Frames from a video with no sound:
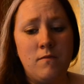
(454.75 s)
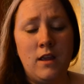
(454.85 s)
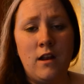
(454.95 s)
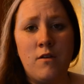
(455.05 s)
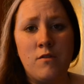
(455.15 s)

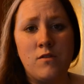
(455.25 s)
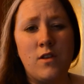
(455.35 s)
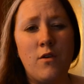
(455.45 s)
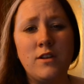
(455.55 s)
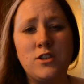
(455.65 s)
you know,
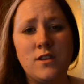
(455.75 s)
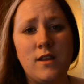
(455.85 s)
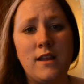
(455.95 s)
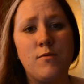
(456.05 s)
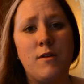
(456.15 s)
so
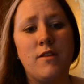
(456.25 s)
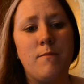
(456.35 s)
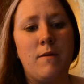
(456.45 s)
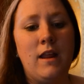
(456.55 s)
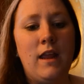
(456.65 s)
it's worth the
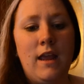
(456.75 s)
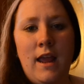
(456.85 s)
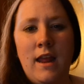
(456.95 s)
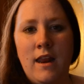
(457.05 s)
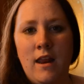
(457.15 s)
money
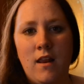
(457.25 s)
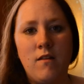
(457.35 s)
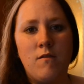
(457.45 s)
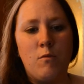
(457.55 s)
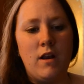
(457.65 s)
and
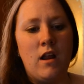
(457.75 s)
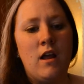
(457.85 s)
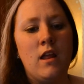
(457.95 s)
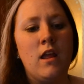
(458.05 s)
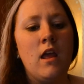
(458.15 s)
whatnot.